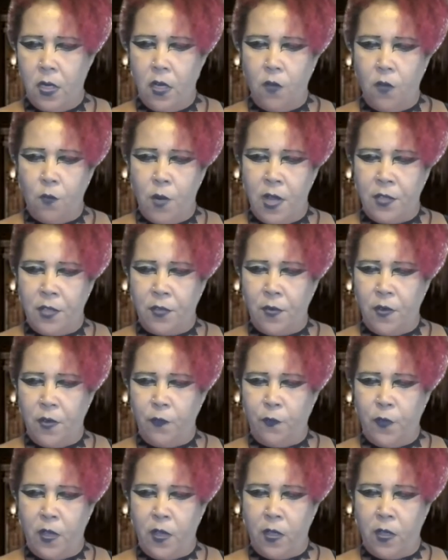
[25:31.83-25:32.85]
Whether it
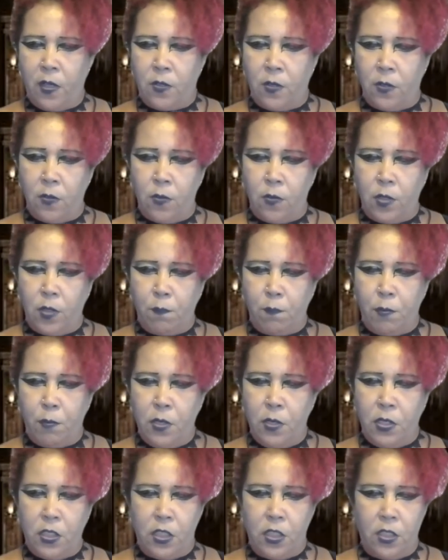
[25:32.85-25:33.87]
fell or was
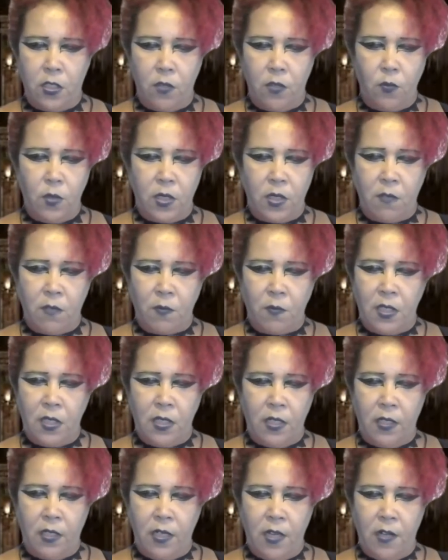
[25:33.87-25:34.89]
pushed was something
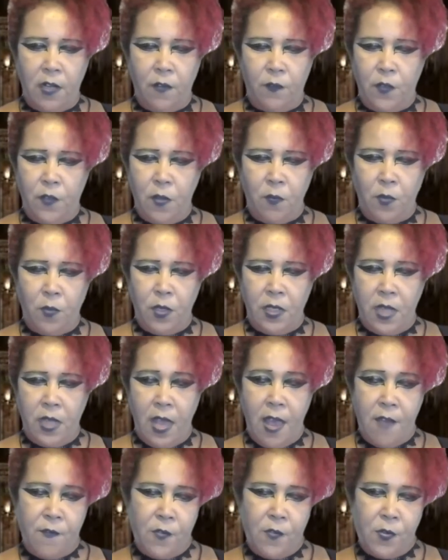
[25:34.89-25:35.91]
that none of them would
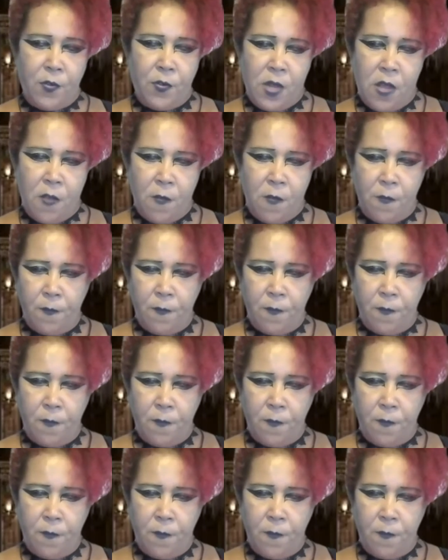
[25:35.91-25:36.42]
ever know.